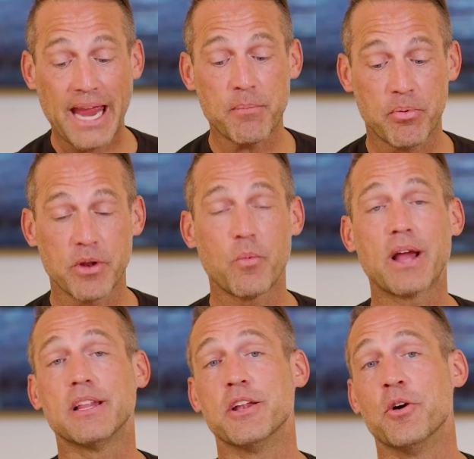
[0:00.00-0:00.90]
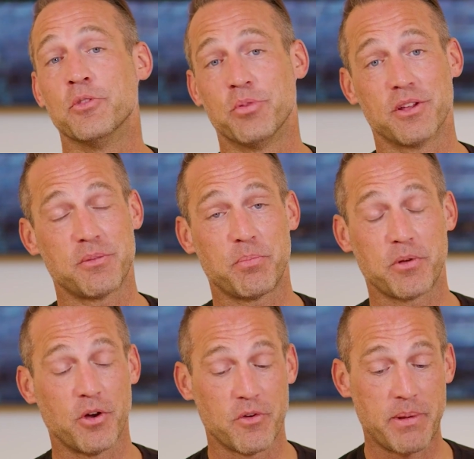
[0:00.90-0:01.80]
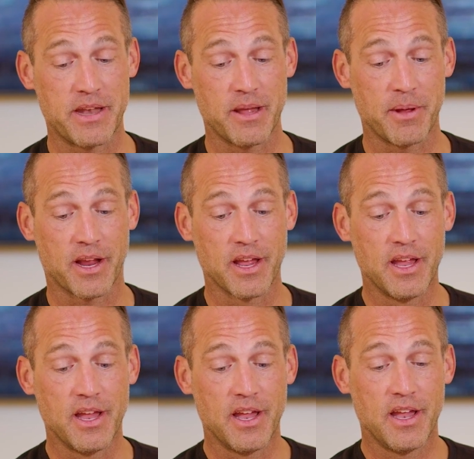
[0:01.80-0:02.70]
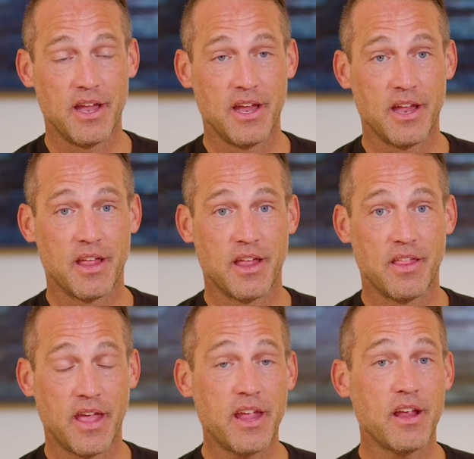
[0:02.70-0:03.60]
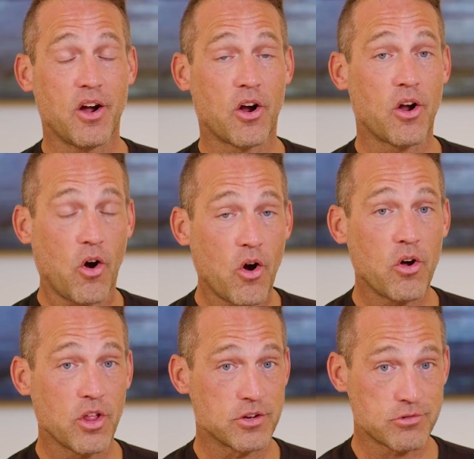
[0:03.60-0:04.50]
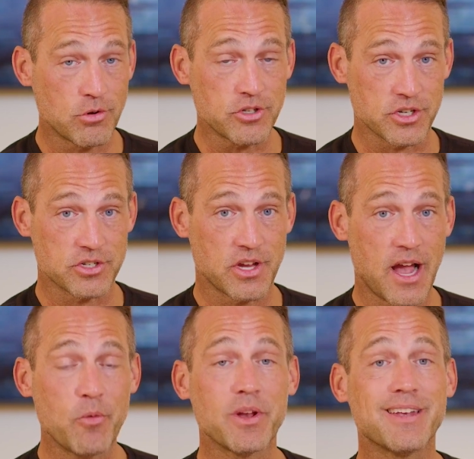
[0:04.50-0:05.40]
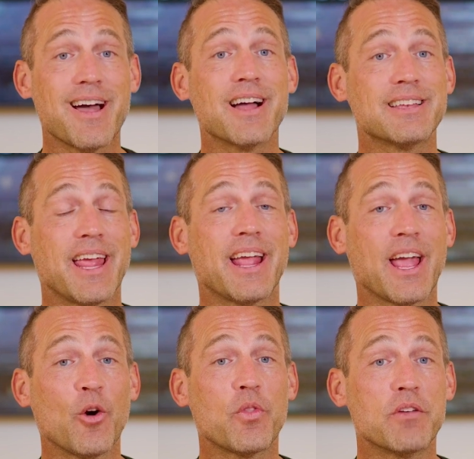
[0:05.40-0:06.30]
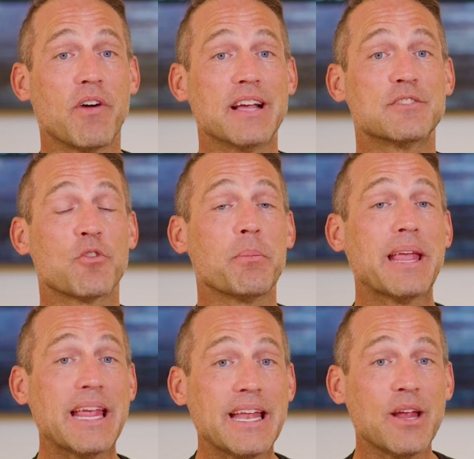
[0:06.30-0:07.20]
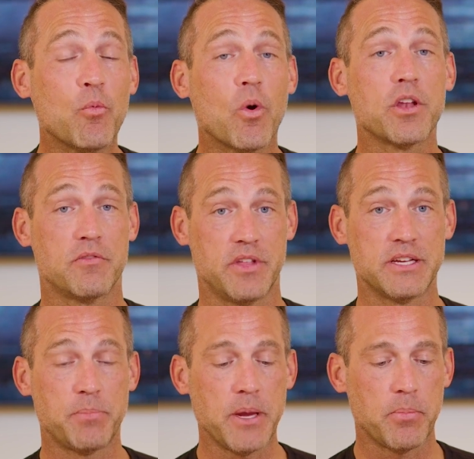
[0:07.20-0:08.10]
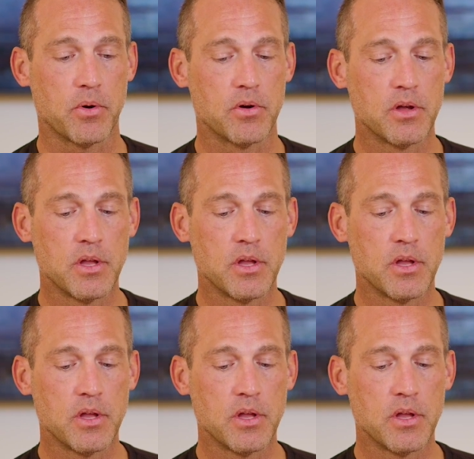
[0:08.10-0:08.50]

pretty widely known throughout the COVID pandemic. They are all atrocious. I would not take health advice from any one of these people.